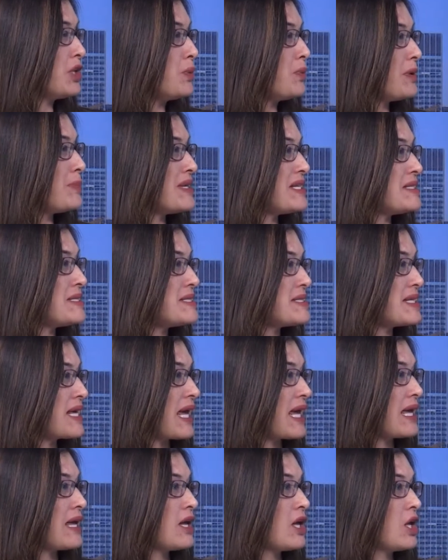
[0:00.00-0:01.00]
other women
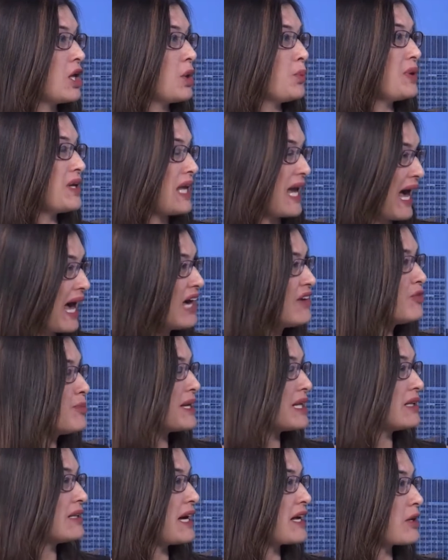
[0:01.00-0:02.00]
say, we have
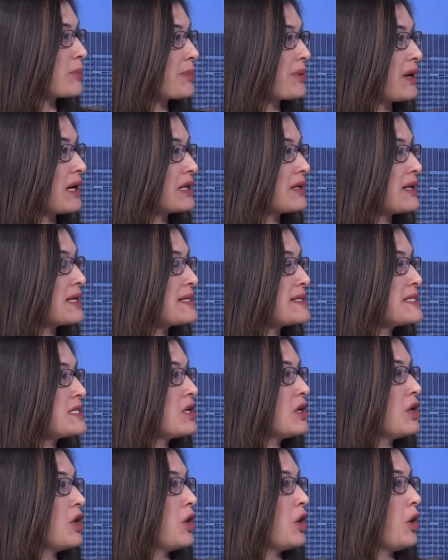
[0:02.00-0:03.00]
made a lot of progress,
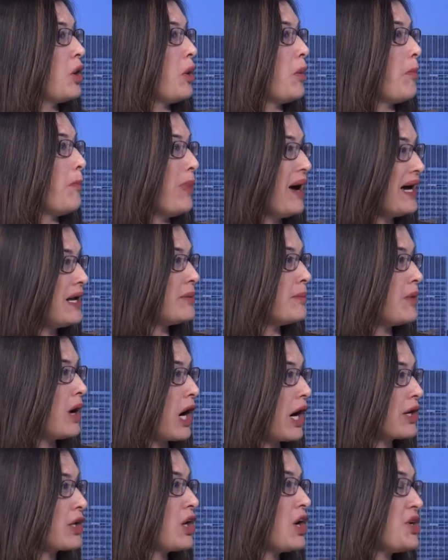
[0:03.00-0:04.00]
but
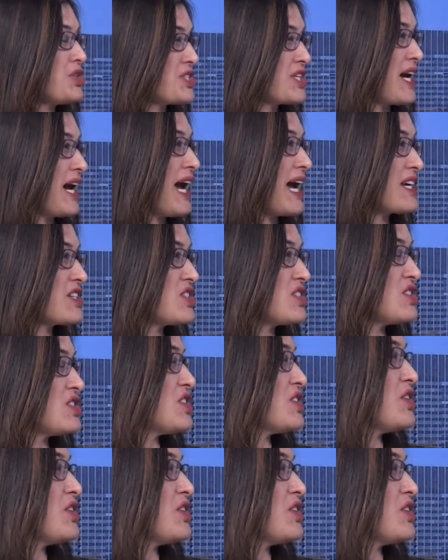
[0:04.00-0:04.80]
our call to action